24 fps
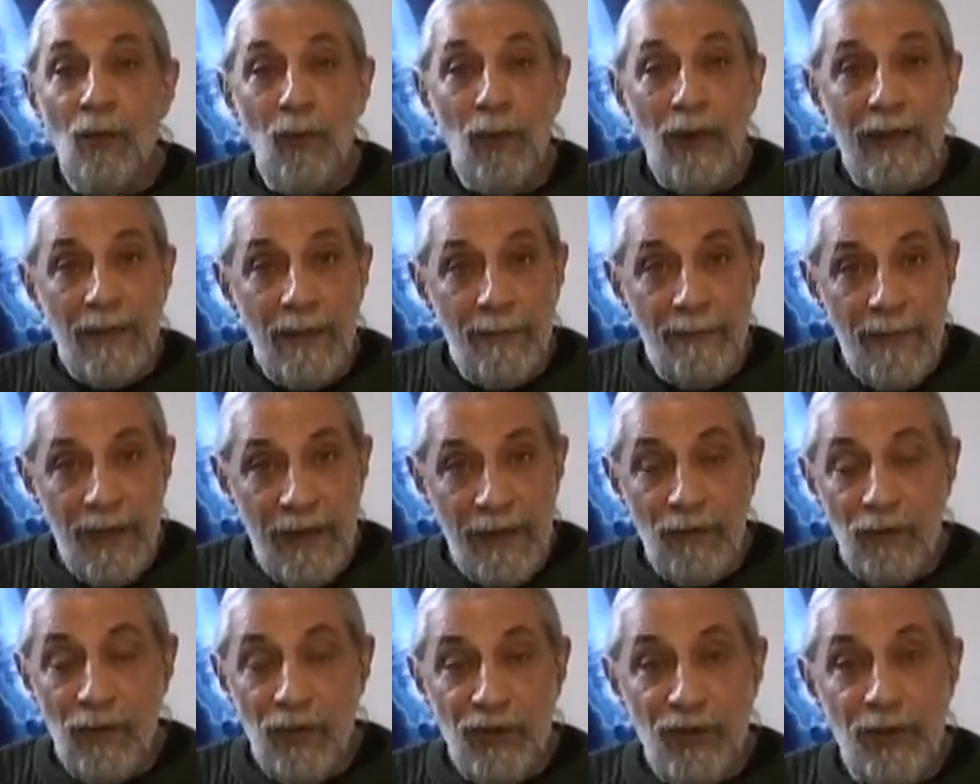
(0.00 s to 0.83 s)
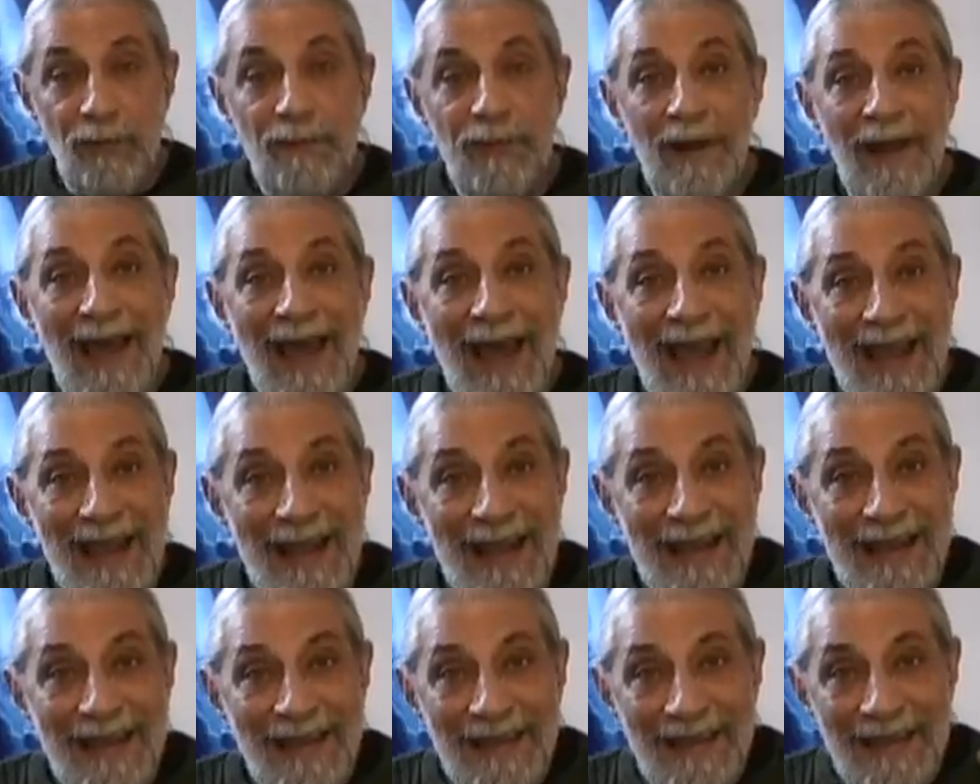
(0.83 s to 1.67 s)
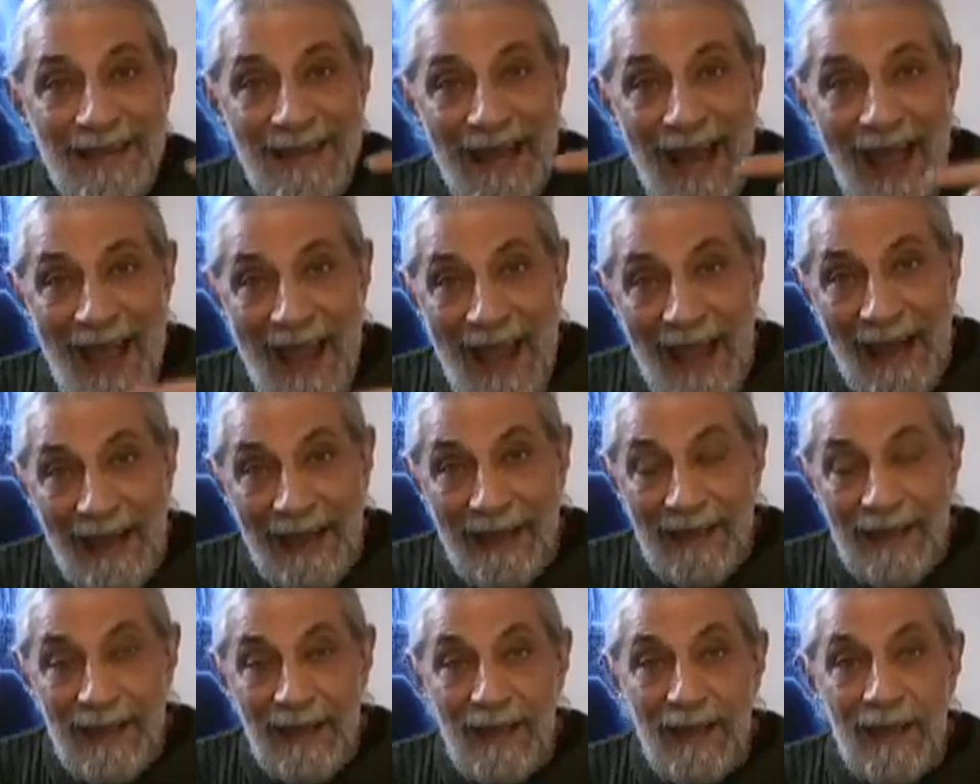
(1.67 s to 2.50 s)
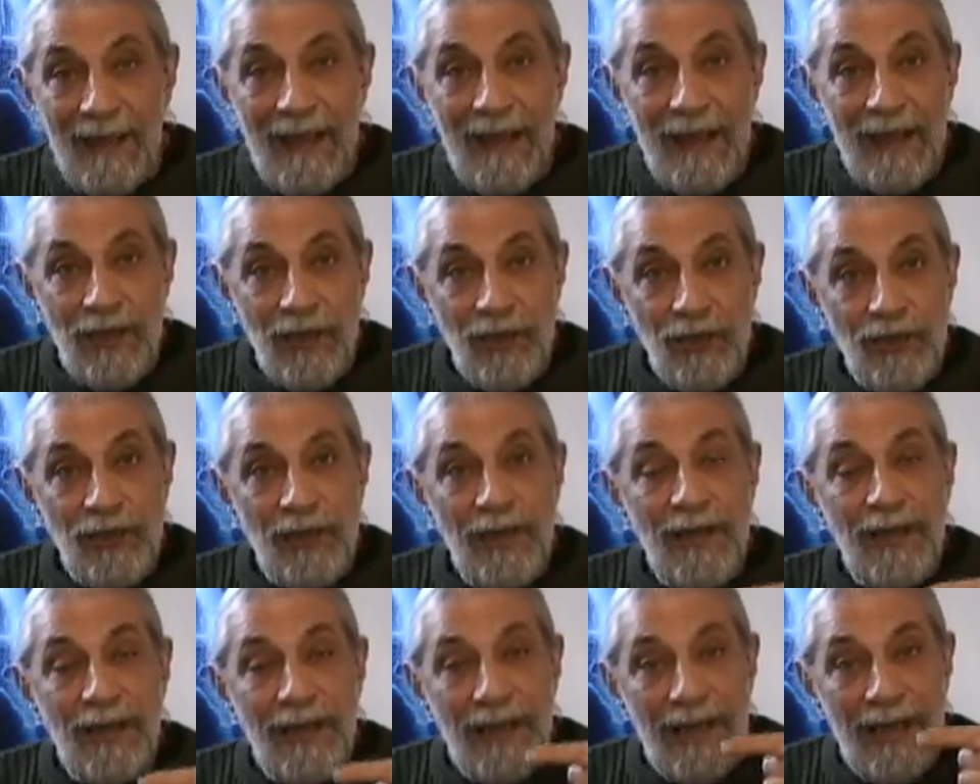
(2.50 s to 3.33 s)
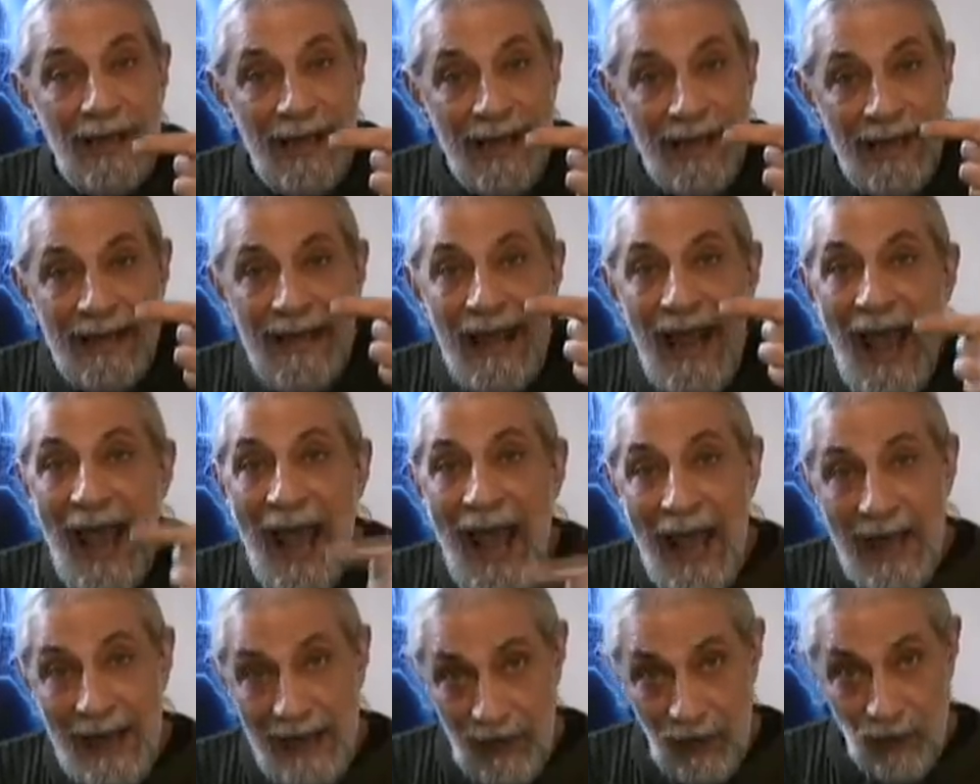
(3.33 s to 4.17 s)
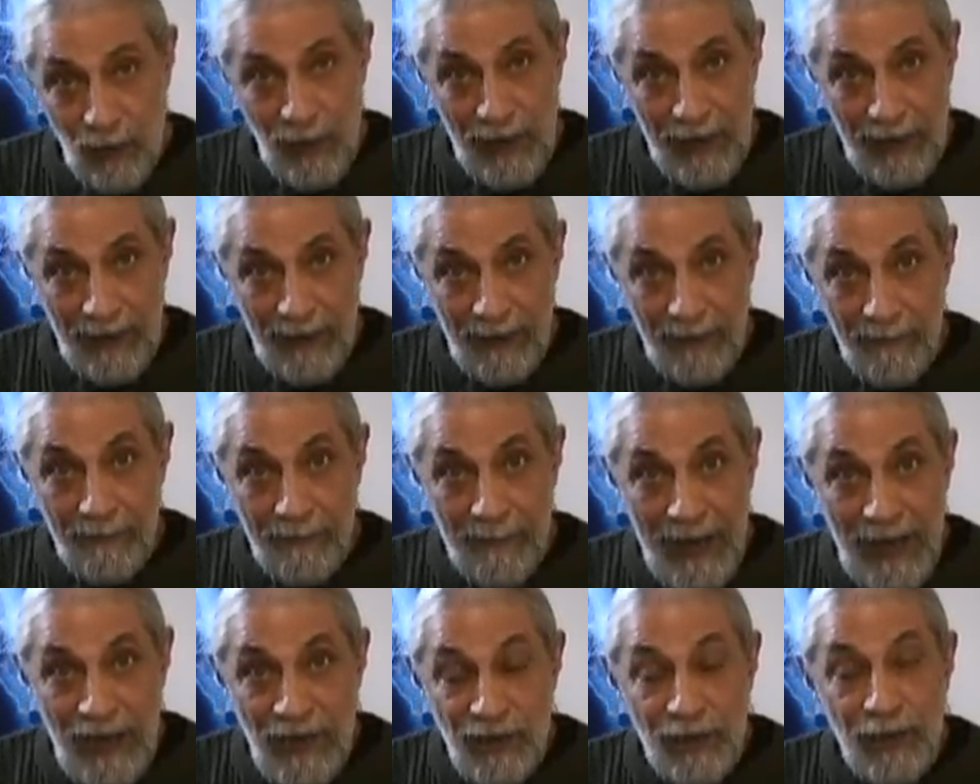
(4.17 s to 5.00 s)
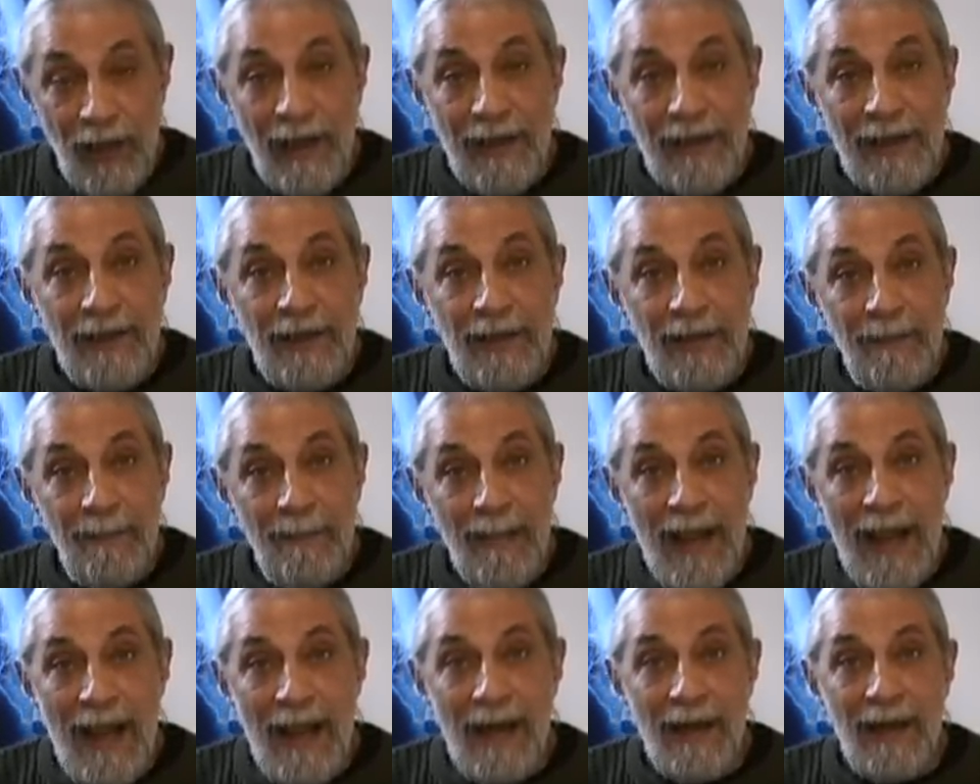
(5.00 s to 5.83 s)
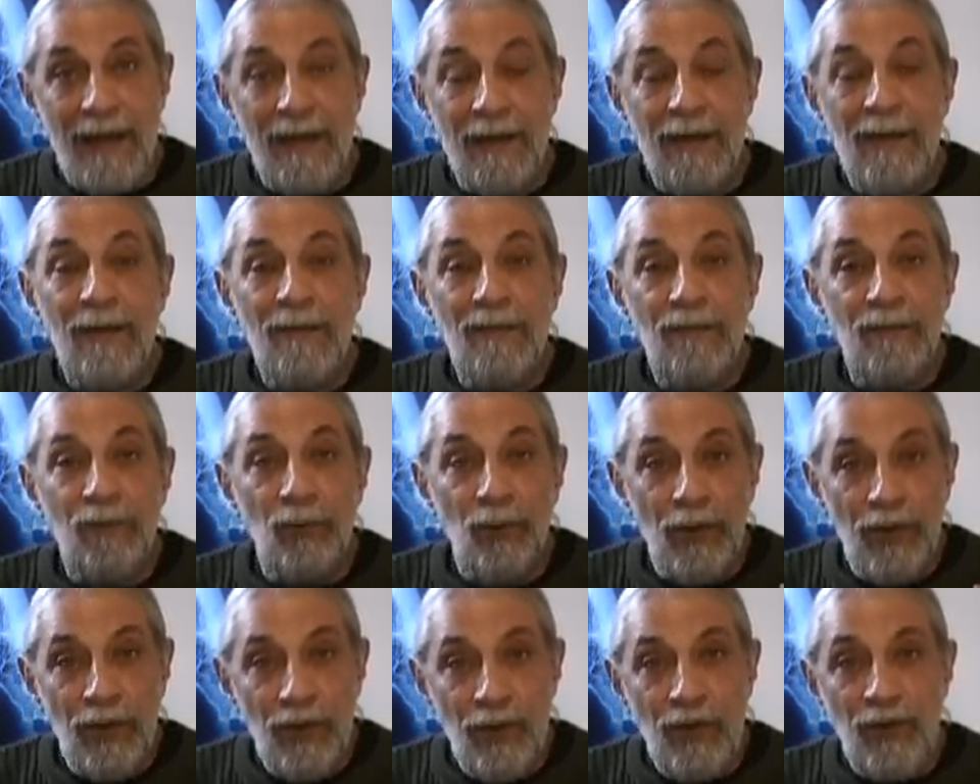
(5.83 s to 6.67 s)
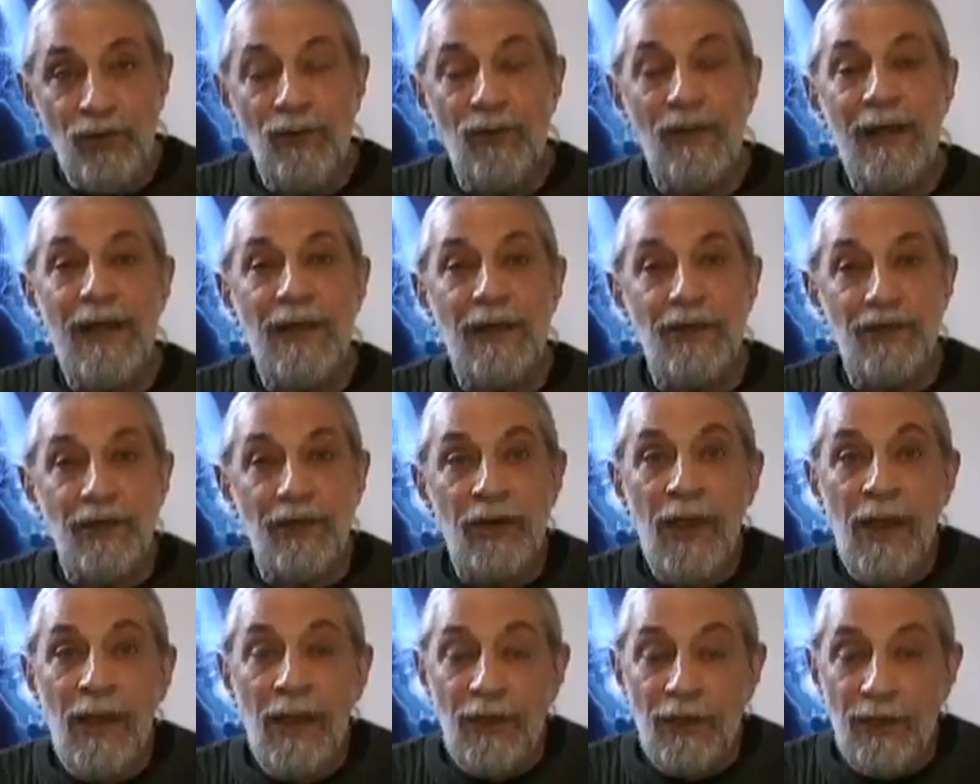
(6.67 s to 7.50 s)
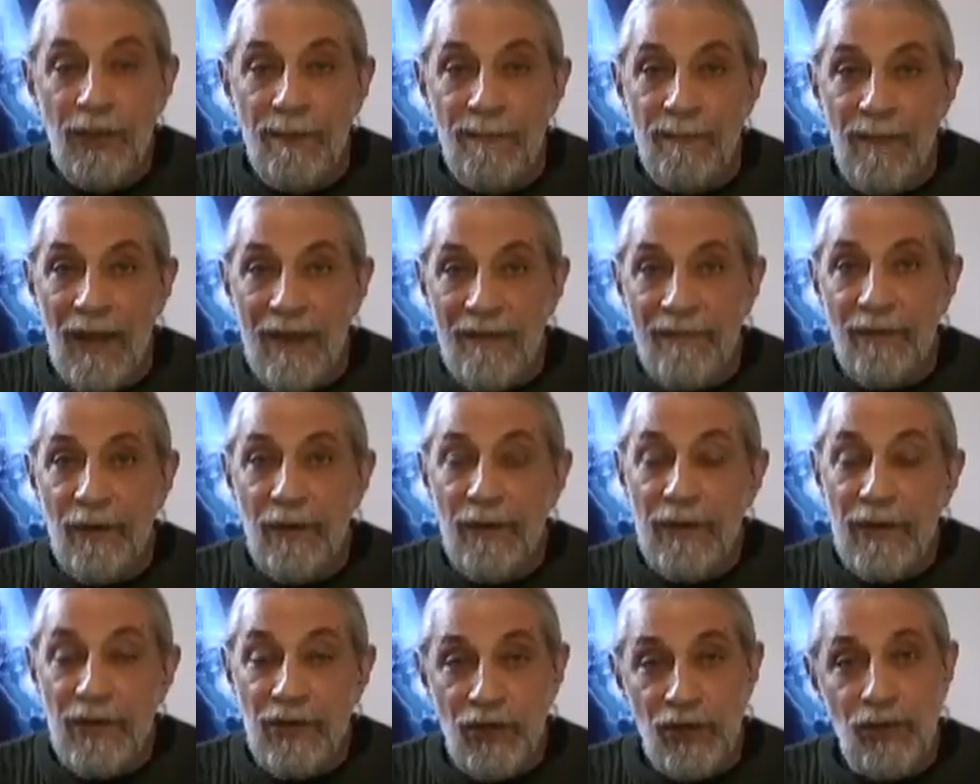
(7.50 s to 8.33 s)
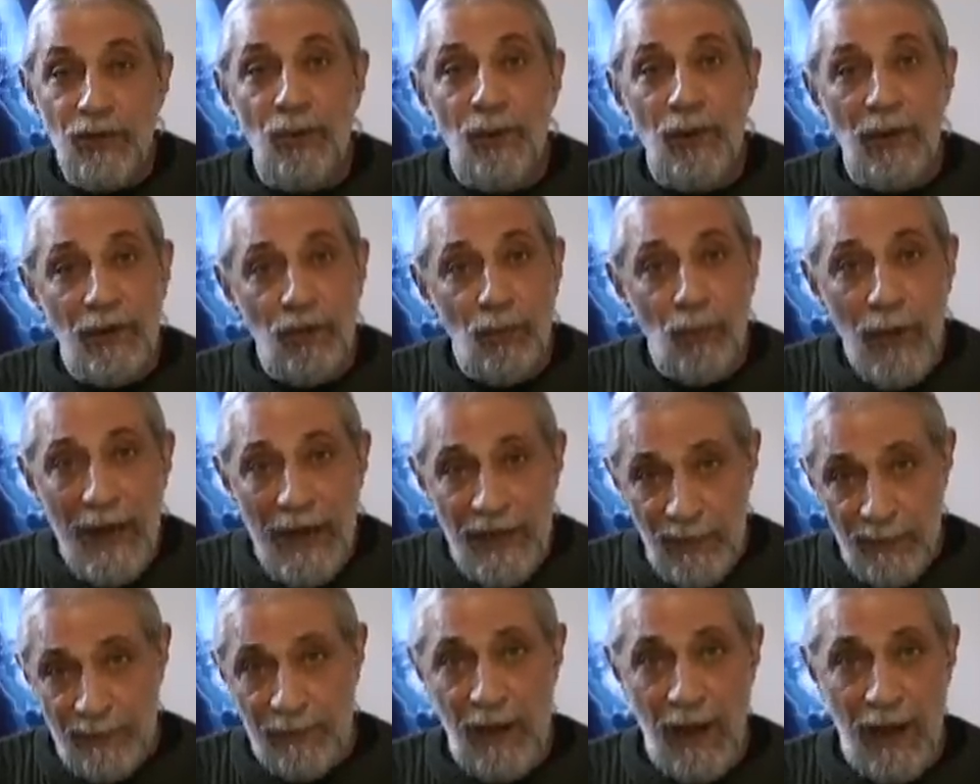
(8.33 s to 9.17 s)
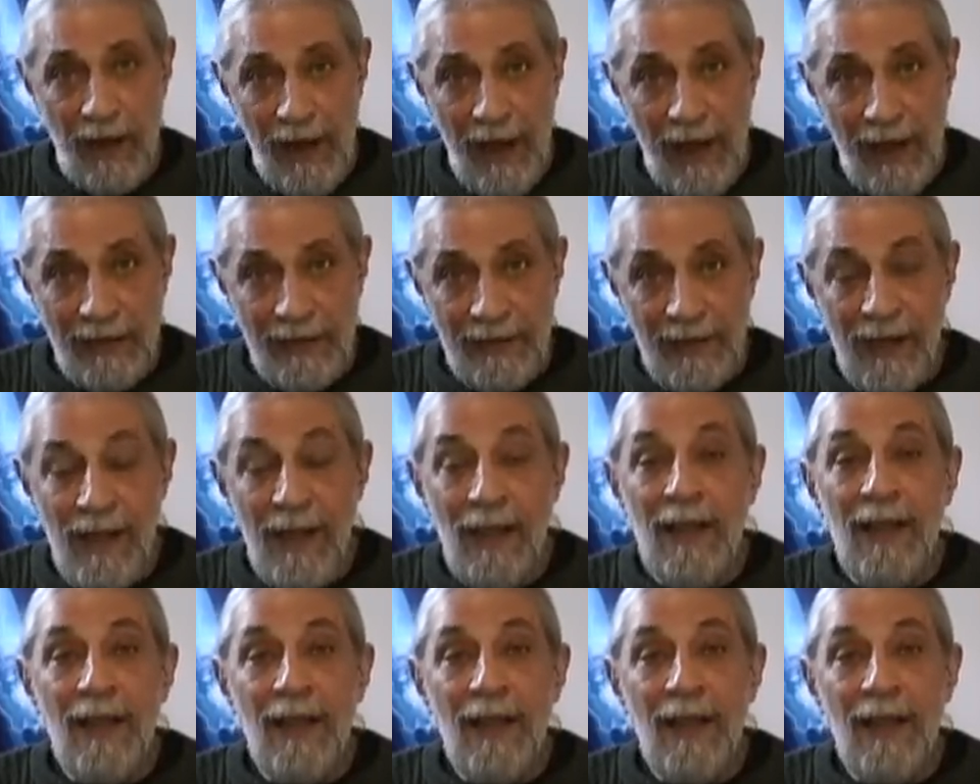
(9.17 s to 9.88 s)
When the mineral supply in the diet is inadequate based on the demand for nutrients to buffer this stored waste product,